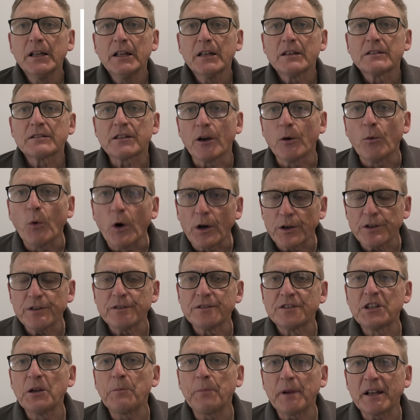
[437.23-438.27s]
So what
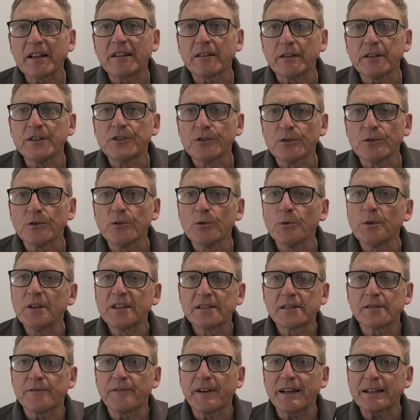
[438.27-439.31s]
you'd typically do
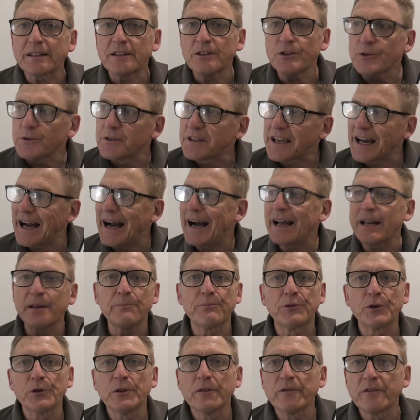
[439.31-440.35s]
is the fact that you can't
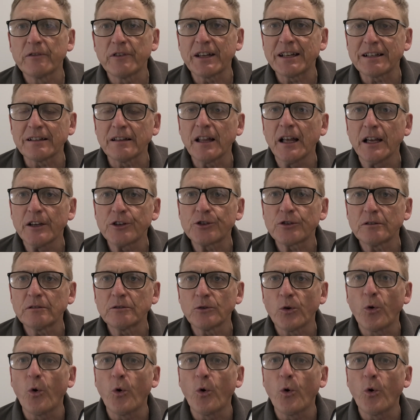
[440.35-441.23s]
improve the ventilation,